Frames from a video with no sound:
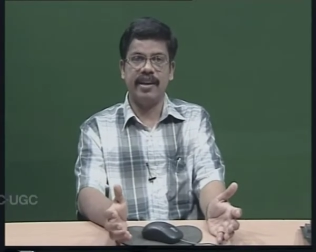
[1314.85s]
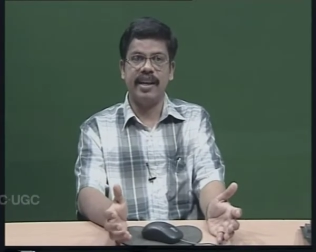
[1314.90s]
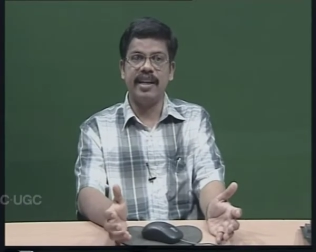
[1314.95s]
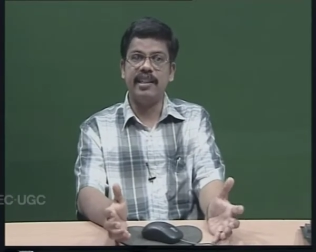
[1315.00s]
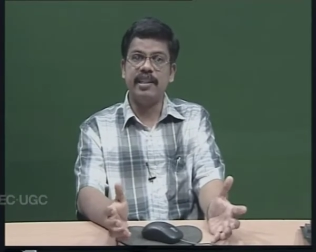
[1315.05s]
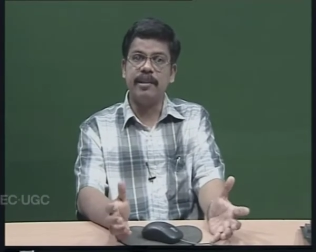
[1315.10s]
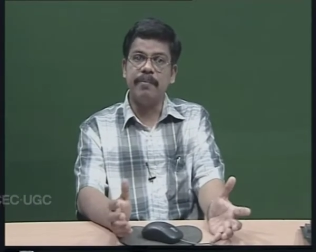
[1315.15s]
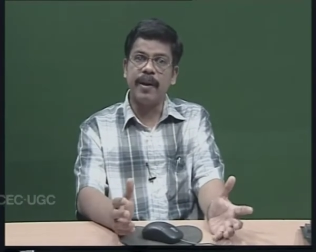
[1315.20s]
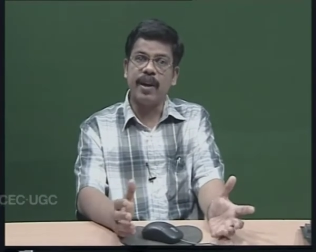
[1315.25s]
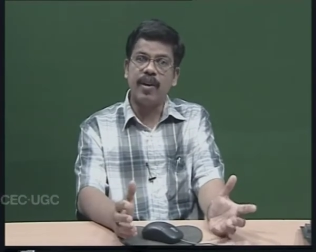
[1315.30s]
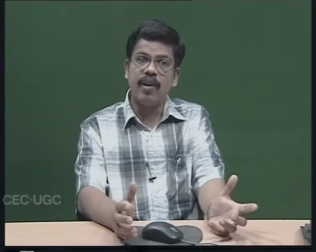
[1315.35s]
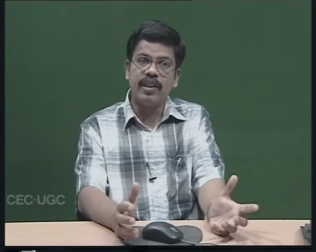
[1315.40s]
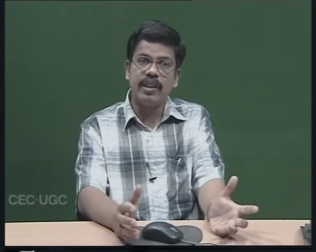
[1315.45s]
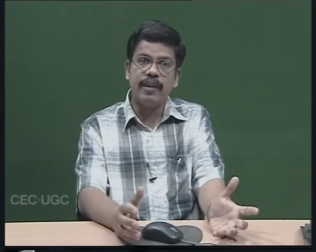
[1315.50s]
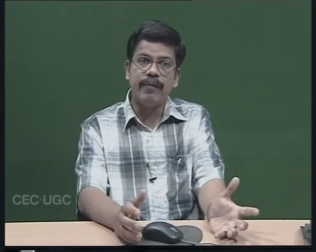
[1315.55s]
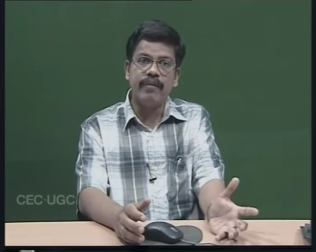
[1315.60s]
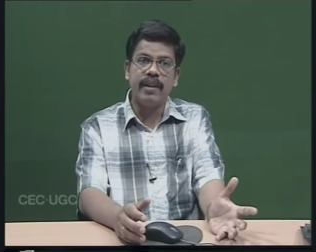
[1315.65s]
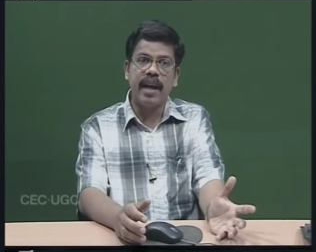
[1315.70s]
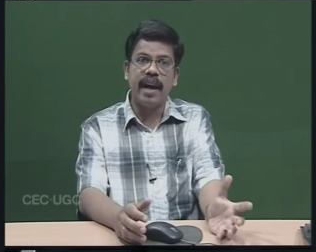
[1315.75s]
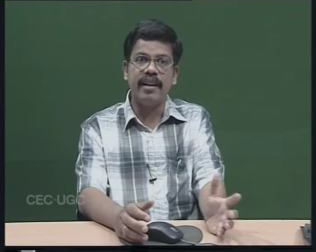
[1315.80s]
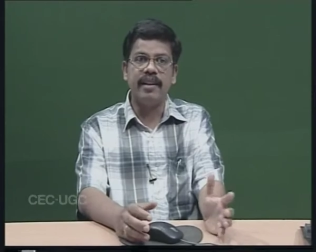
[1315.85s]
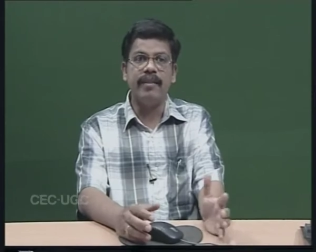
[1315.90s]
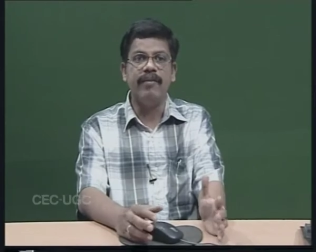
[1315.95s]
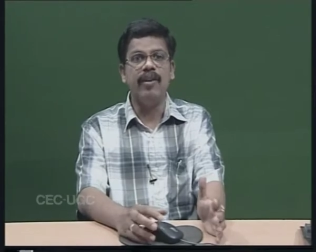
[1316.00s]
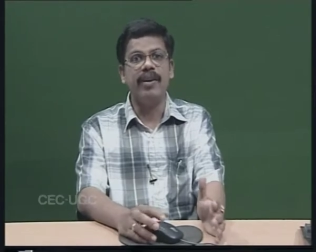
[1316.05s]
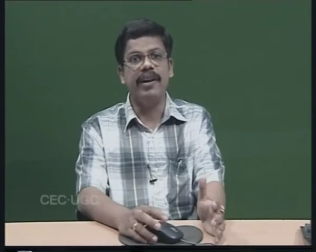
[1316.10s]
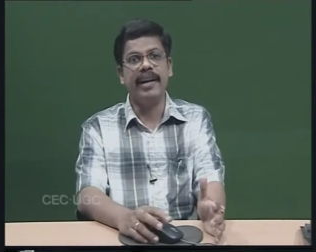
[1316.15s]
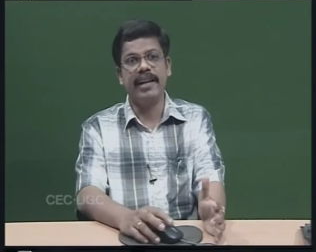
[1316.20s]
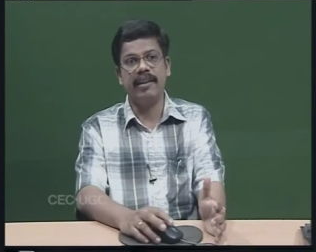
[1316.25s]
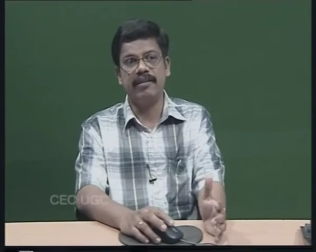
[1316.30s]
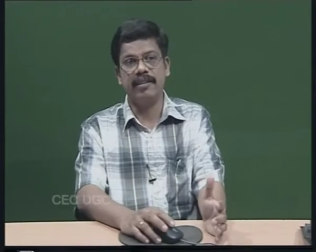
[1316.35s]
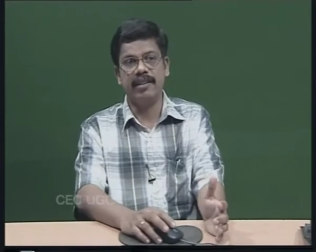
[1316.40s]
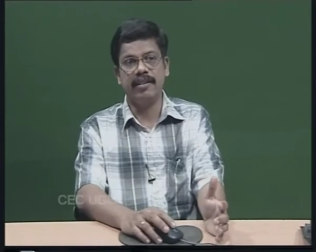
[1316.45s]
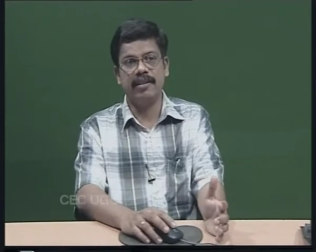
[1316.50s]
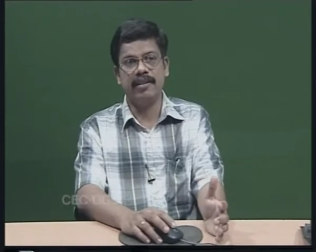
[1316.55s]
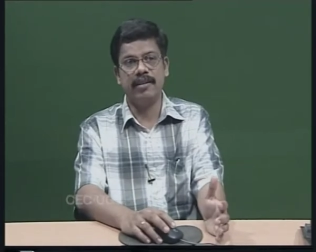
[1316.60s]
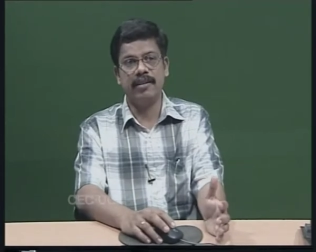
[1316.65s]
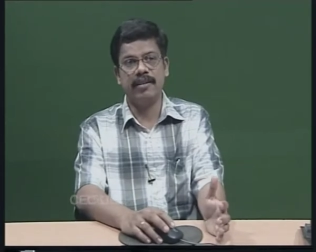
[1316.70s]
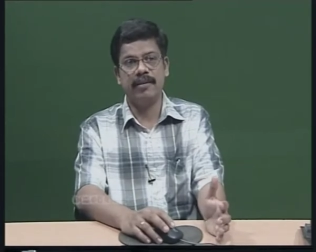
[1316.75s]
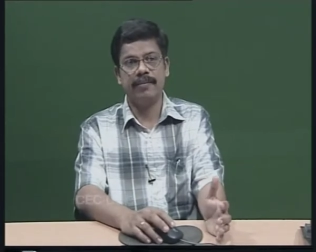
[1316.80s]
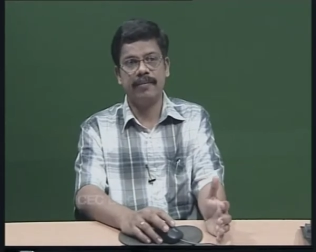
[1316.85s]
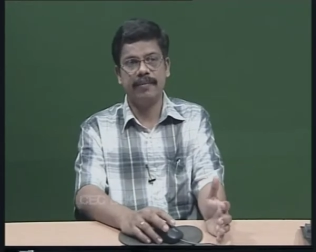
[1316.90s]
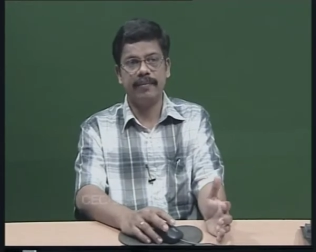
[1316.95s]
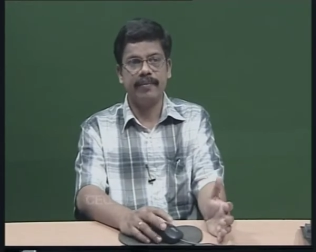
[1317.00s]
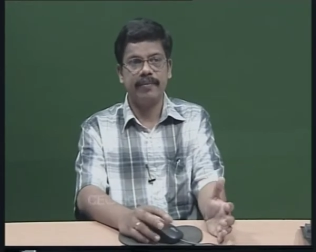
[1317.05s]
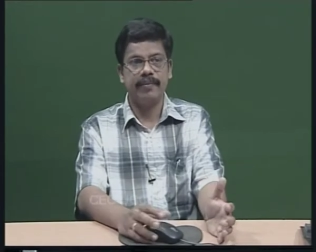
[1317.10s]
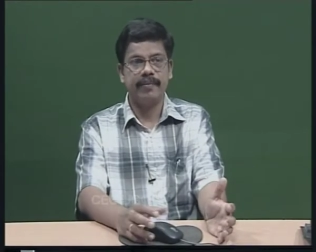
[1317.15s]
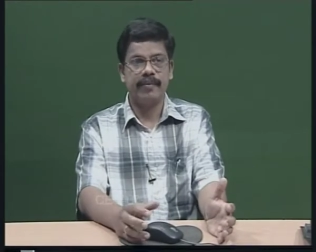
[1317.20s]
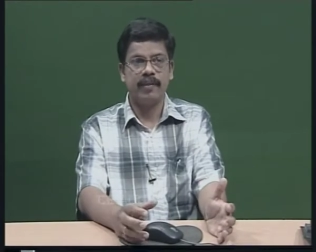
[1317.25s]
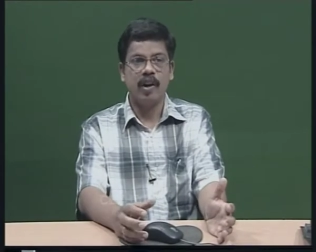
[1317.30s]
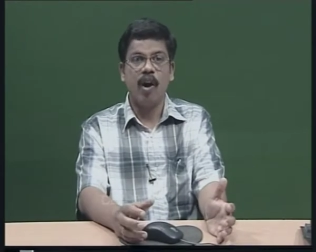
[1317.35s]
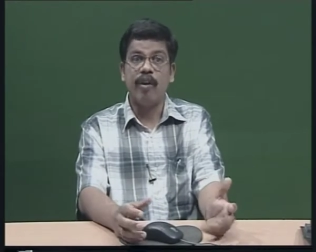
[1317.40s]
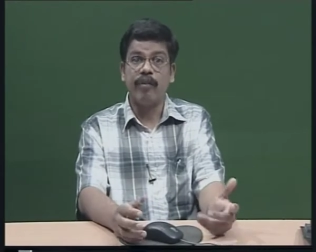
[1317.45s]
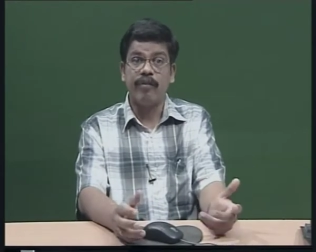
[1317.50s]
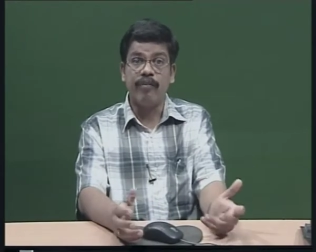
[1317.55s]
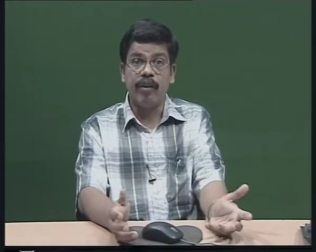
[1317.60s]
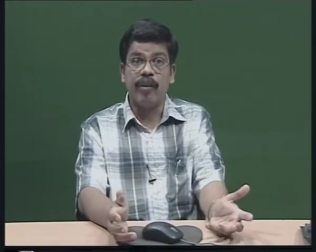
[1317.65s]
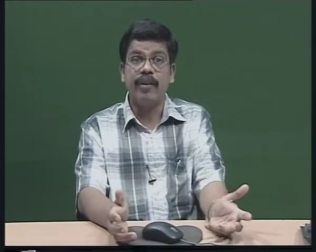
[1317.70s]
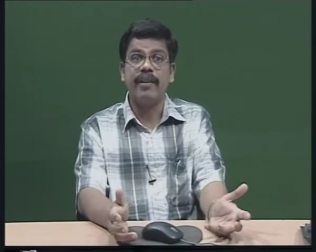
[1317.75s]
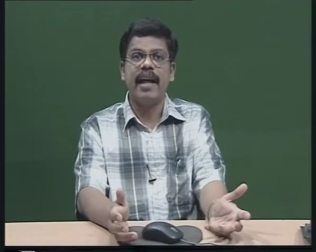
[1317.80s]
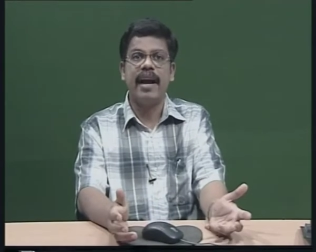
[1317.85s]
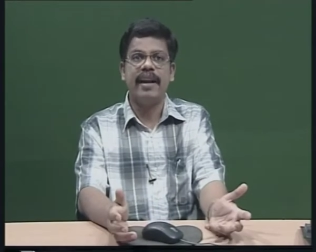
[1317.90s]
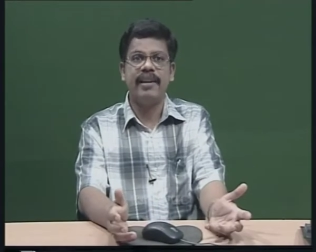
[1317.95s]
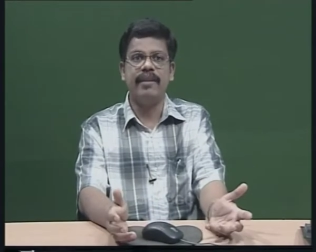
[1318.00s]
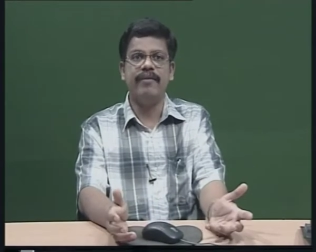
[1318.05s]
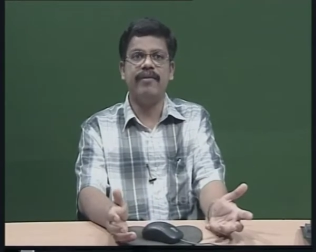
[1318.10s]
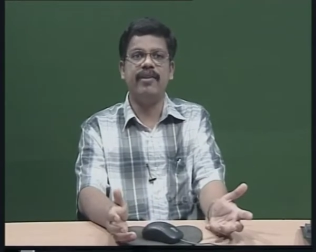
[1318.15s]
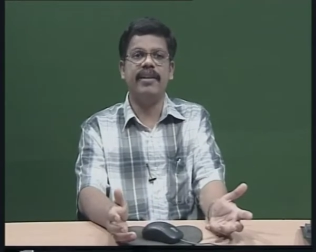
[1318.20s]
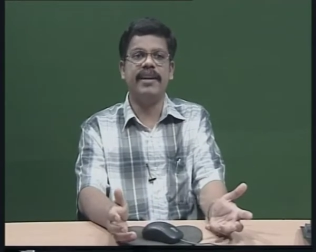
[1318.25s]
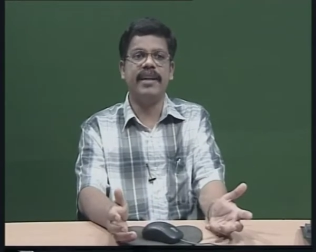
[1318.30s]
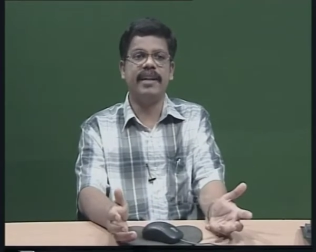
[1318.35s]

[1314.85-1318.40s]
It is because of that the world exists, or for that the world